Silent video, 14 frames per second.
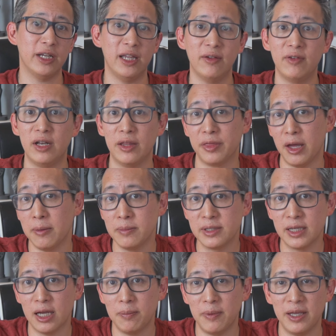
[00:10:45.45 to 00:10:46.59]
to give it a thumbs
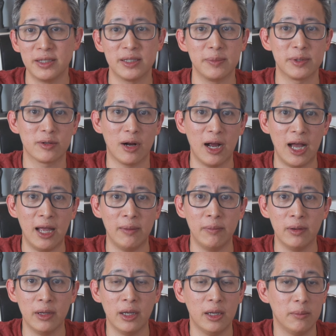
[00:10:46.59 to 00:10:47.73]
up and subscribe.
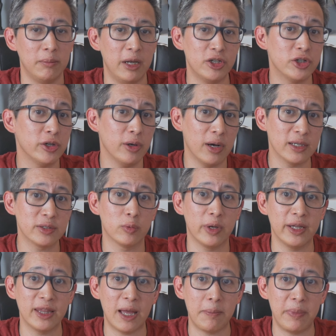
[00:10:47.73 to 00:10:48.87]
Make sure you also
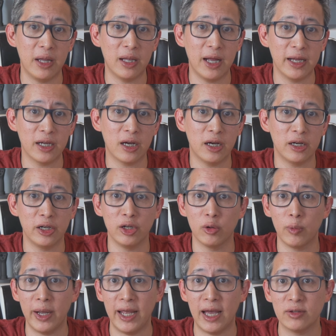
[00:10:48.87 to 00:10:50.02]
ring that bell icon on your
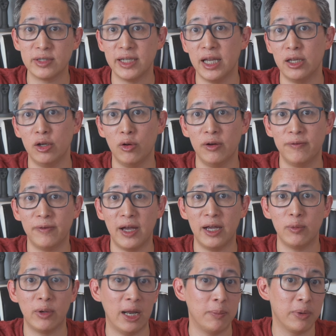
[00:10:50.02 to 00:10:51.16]
way out to get
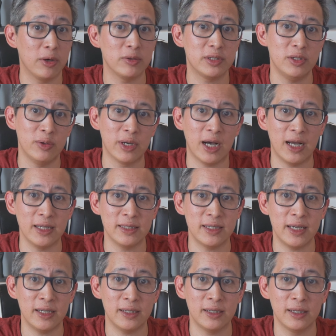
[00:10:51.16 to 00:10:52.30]
notified when I post new
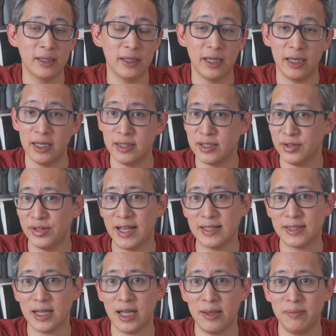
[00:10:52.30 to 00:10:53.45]
content. And until
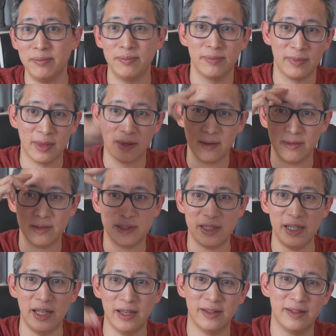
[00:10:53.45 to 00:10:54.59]
next time,
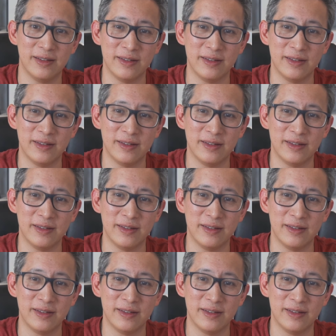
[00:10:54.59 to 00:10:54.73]
see ya.